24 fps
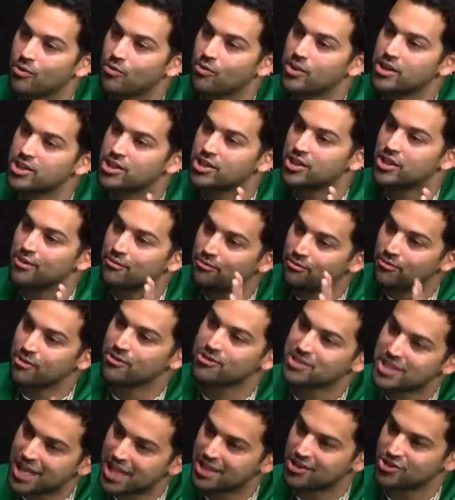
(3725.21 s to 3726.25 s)
originally
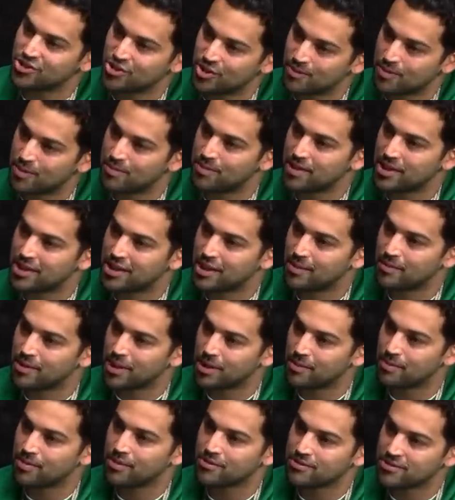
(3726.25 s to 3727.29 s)
first had the yeah. dream of becoming
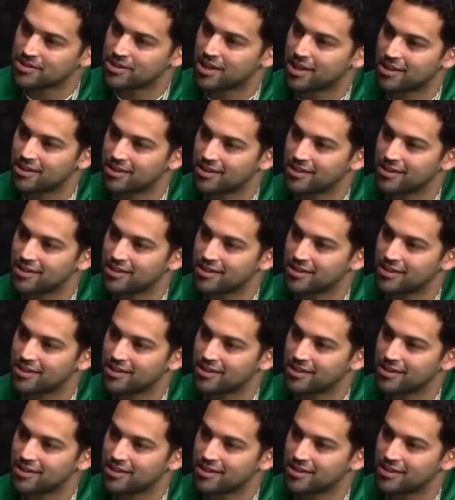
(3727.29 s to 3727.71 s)
a pro skater.